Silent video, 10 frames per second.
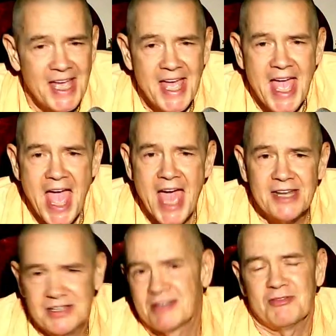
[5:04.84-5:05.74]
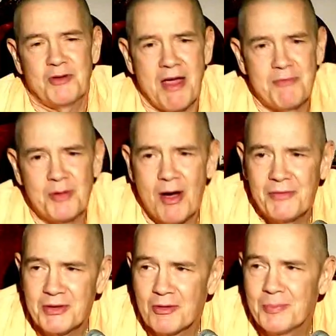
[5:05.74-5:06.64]
And everyone offered
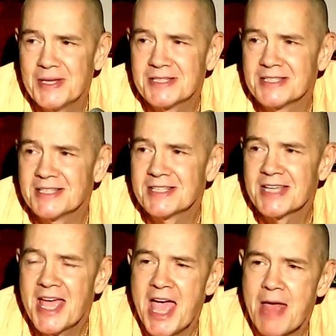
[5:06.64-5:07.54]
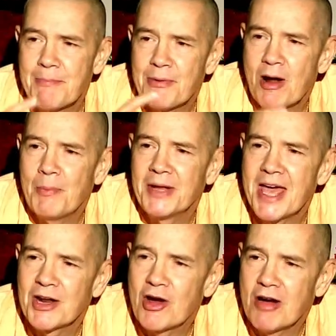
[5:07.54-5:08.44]
their obeisances, and Prabhupada had
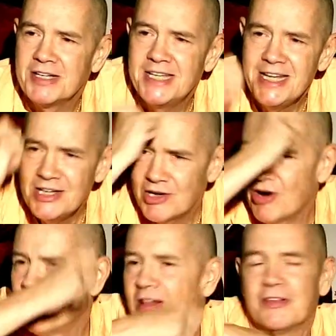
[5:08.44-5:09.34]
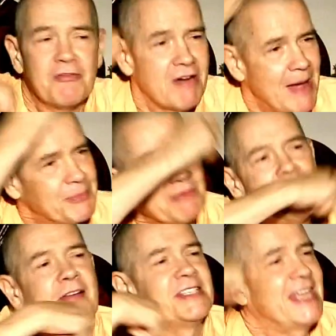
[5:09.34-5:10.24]
a gardenia garland wrapped
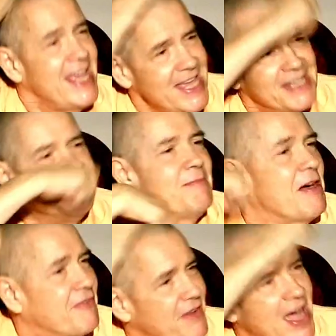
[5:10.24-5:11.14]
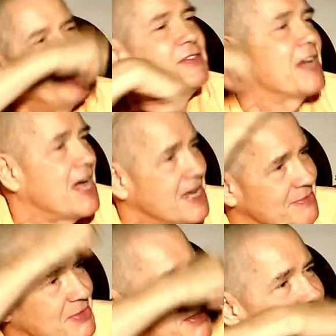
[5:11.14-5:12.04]
around his head about five times.